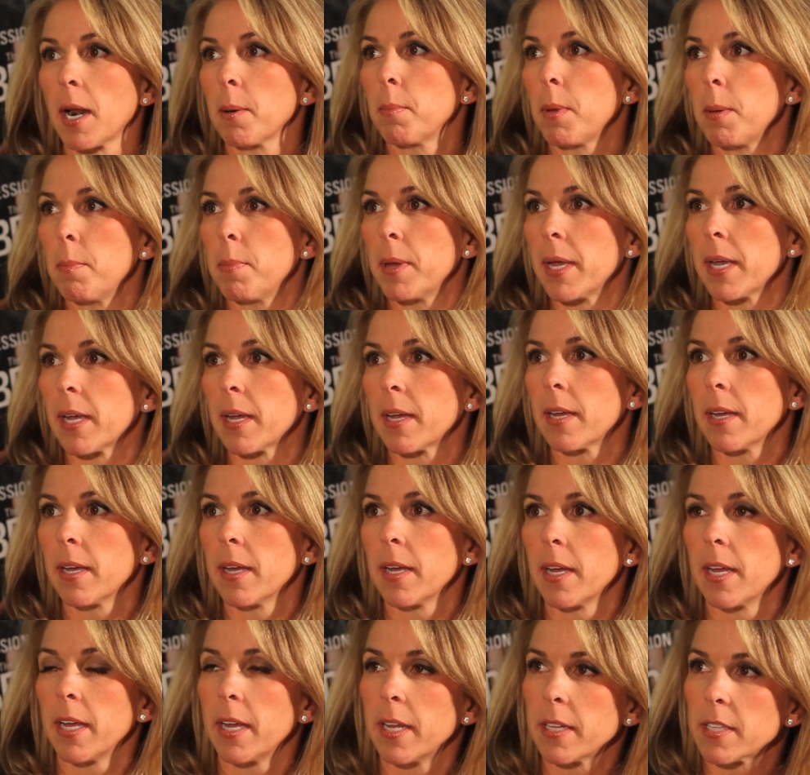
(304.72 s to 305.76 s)
got to be big.
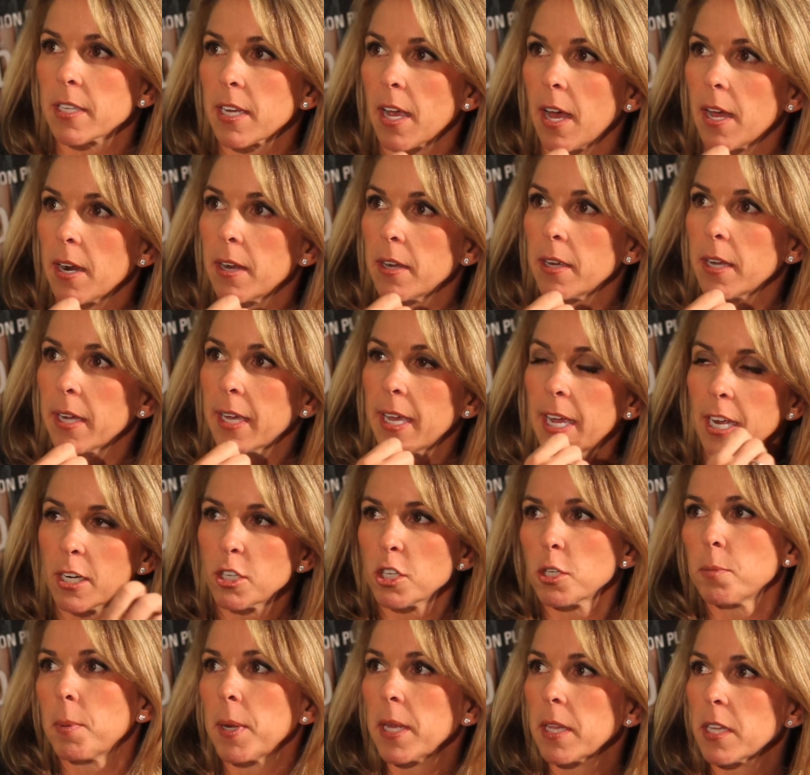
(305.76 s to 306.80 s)
It
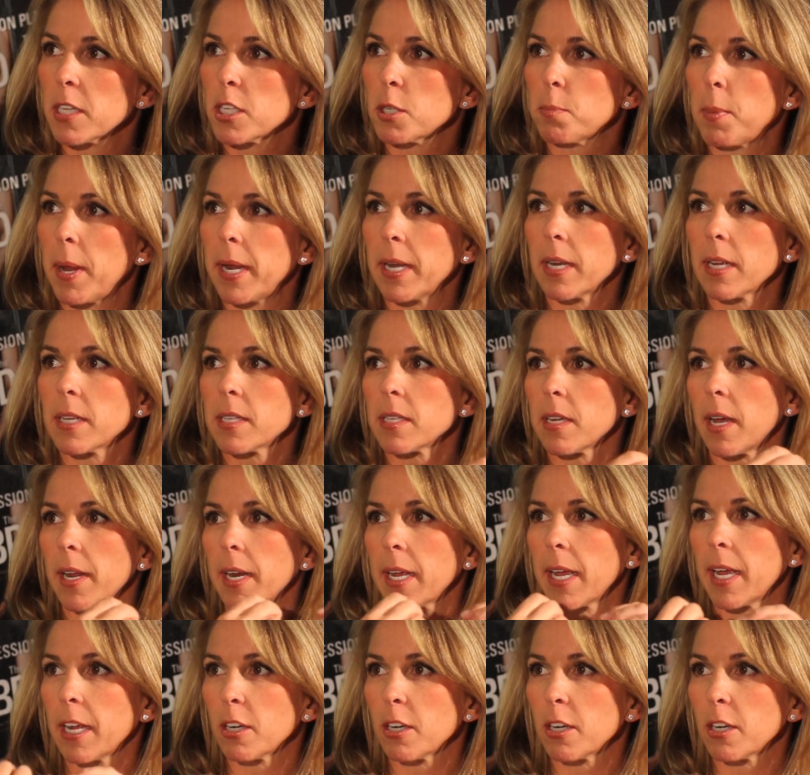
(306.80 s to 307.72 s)
can't just be on the spending side,